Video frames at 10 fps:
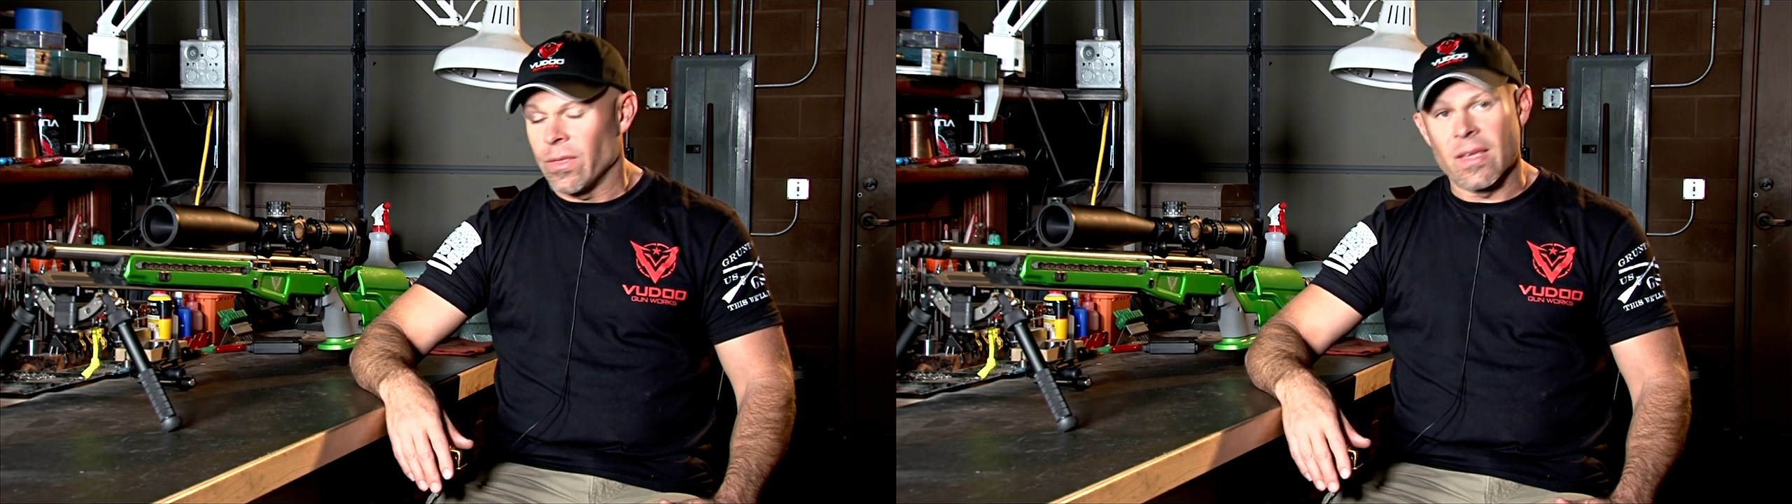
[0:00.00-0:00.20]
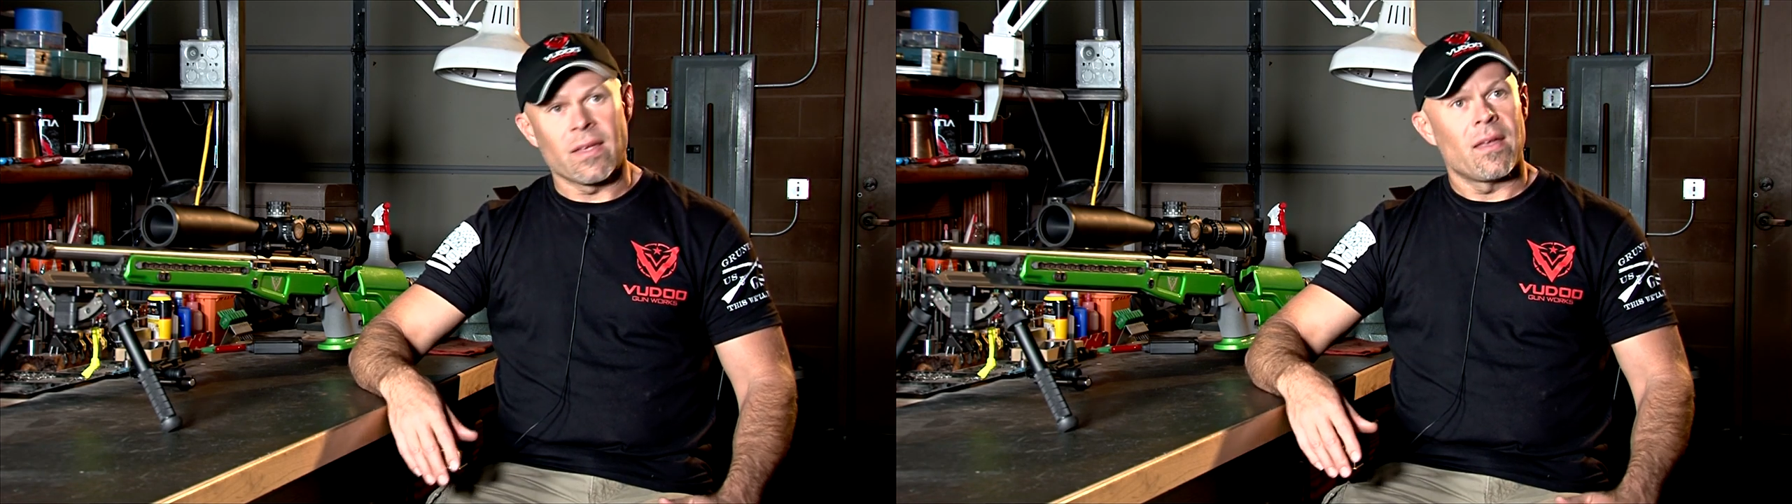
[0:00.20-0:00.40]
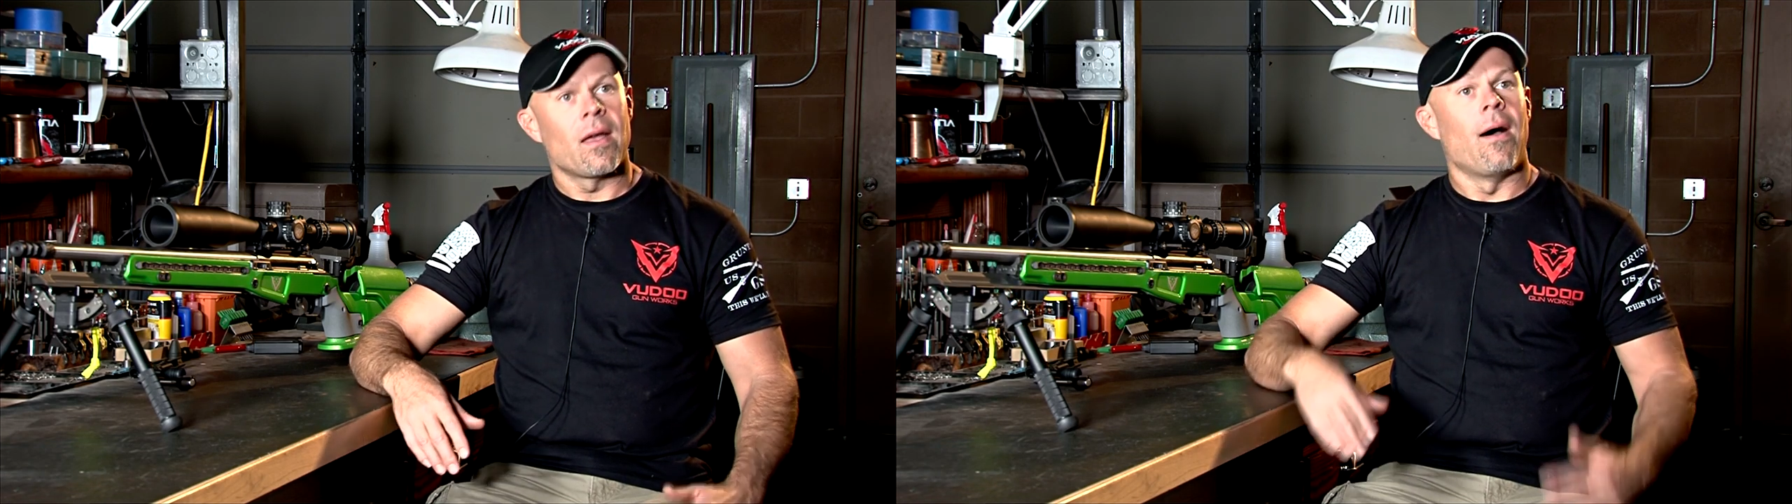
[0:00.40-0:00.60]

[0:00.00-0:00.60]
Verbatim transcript: think